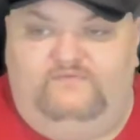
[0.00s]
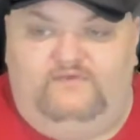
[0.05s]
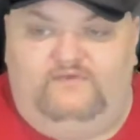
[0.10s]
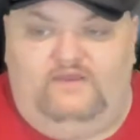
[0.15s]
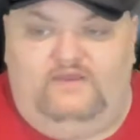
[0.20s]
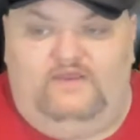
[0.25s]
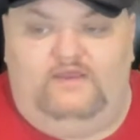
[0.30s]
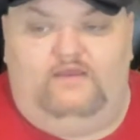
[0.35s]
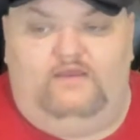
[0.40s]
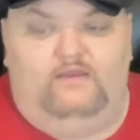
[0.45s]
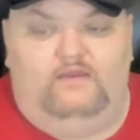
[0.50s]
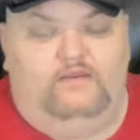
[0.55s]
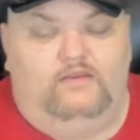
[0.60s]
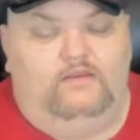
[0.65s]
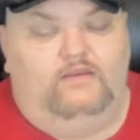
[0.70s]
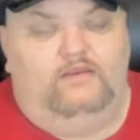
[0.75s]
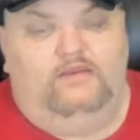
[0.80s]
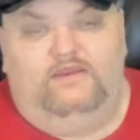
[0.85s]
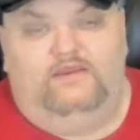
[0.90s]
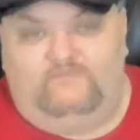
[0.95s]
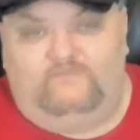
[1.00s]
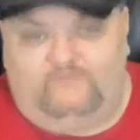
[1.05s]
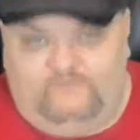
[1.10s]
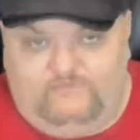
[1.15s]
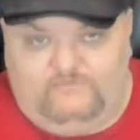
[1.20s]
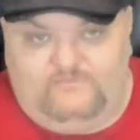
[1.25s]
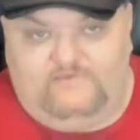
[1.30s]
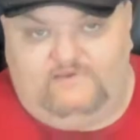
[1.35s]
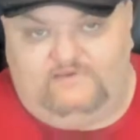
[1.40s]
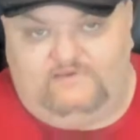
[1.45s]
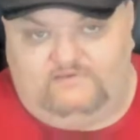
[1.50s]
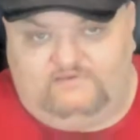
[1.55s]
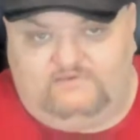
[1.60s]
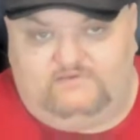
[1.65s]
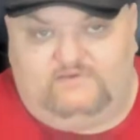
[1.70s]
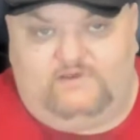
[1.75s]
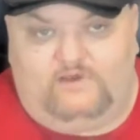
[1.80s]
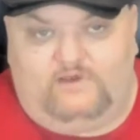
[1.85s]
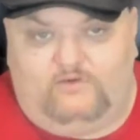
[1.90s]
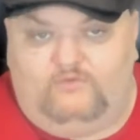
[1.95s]
Yeah, if we make
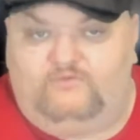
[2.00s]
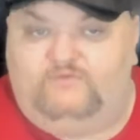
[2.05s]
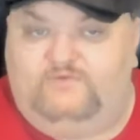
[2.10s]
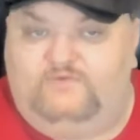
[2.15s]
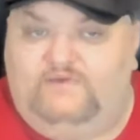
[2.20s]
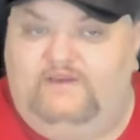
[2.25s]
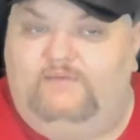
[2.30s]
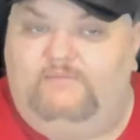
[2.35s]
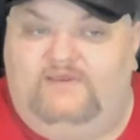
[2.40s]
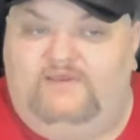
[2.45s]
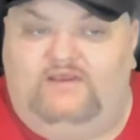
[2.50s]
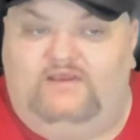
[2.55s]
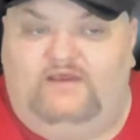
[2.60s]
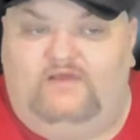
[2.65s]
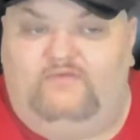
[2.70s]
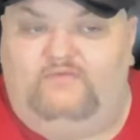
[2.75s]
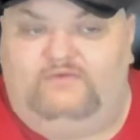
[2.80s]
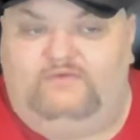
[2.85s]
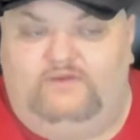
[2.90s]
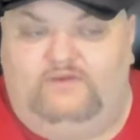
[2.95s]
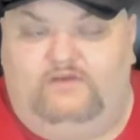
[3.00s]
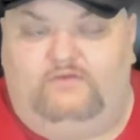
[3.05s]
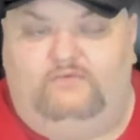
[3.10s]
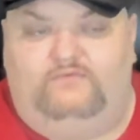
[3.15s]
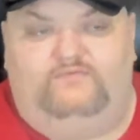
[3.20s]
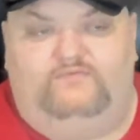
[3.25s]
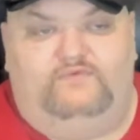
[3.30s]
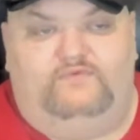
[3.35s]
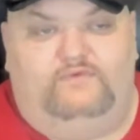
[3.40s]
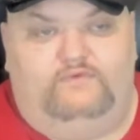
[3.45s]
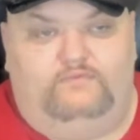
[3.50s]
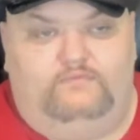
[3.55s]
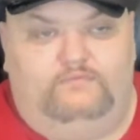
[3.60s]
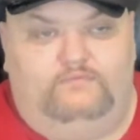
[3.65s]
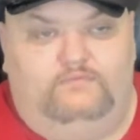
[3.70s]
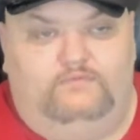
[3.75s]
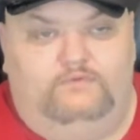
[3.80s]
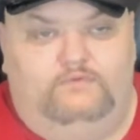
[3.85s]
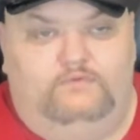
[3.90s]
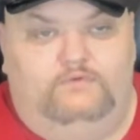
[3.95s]
the goals, we got to make all the goals, though.
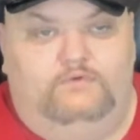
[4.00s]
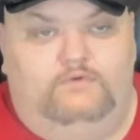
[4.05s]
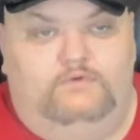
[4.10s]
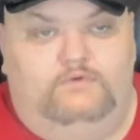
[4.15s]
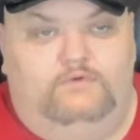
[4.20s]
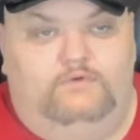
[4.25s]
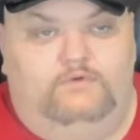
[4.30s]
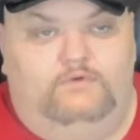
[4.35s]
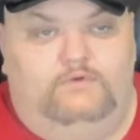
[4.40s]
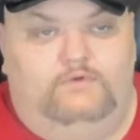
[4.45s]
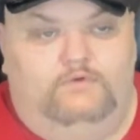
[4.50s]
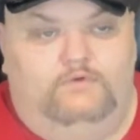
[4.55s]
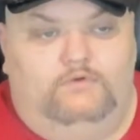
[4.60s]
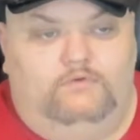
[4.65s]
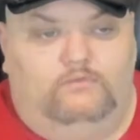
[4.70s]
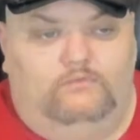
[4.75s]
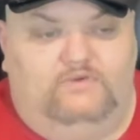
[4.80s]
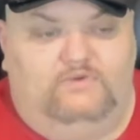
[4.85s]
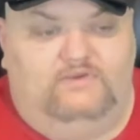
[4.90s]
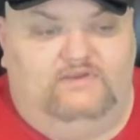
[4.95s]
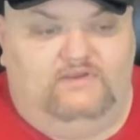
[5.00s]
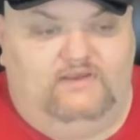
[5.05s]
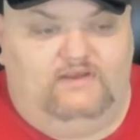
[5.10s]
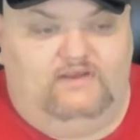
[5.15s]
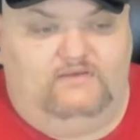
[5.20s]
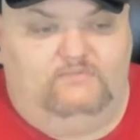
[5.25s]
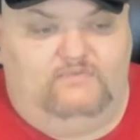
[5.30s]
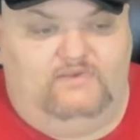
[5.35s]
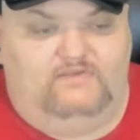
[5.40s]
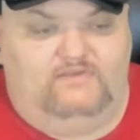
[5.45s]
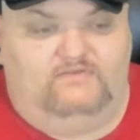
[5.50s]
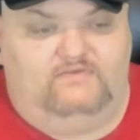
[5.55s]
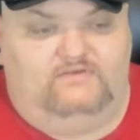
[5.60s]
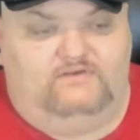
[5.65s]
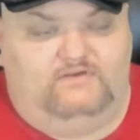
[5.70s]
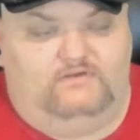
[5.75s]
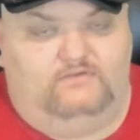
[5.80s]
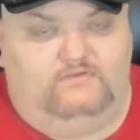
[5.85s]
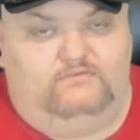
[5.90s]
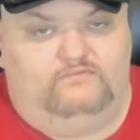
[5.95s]
We got to make the
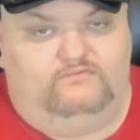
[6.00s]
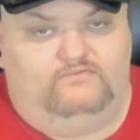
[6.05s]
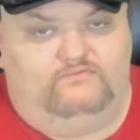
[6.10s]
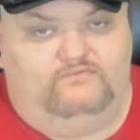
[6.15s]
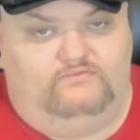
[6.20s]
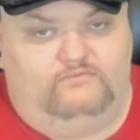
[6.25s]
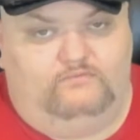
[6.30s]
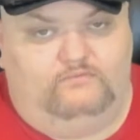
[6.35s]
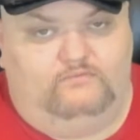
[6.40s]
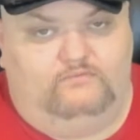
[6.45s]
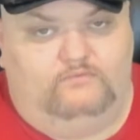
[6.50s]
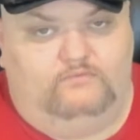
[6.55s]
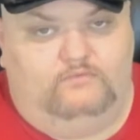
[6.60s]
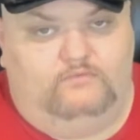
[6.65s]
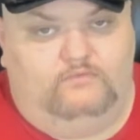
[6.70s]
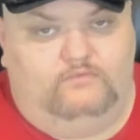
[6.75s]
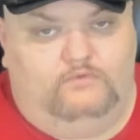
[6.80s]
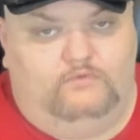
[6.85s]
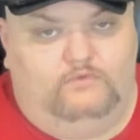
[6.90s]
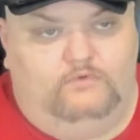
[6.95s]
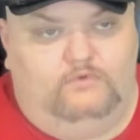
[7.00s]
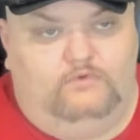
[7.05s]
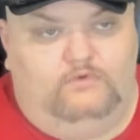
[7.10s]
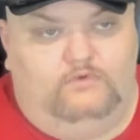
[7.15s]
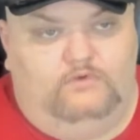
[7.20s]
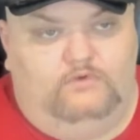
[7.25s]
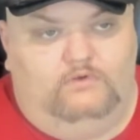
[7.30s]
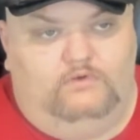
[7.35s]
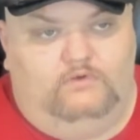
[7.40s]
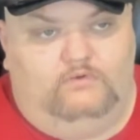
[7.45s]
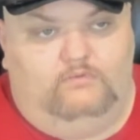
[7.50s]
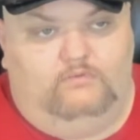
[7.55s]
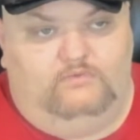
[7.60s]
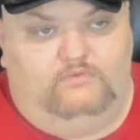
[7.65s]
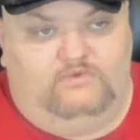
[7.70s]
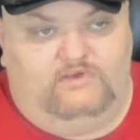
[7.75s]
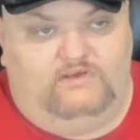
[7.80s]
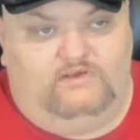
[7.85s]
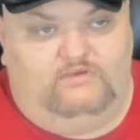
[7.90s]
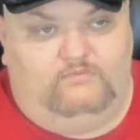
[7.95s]
goals.
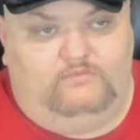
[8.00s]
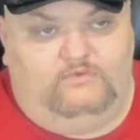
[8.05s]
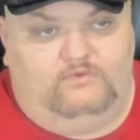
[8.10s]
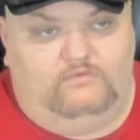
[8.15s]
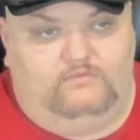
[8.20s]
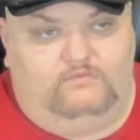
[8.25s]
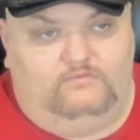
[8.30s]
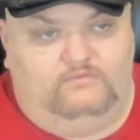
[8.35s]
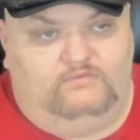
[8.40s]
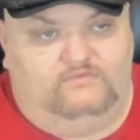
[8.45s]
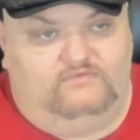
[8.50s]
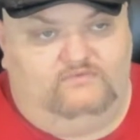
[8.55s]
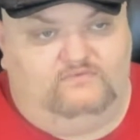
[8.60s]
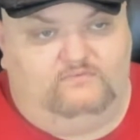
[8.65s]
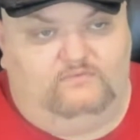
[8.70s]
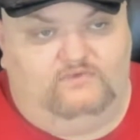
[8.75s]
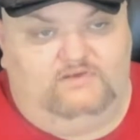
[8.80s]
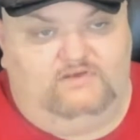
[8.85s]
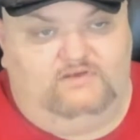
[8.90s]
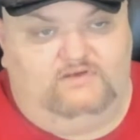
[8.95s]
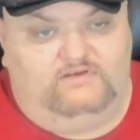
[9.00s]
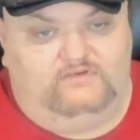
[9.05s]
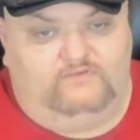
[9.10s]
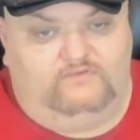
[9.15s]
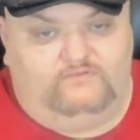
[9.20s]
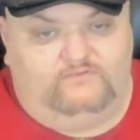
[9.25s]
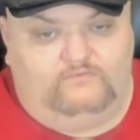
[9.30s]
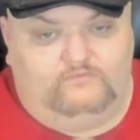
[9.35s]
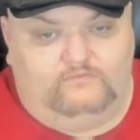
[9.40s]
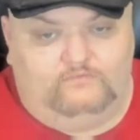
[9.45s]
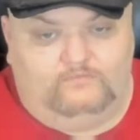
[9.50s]
We got, that's the way it is.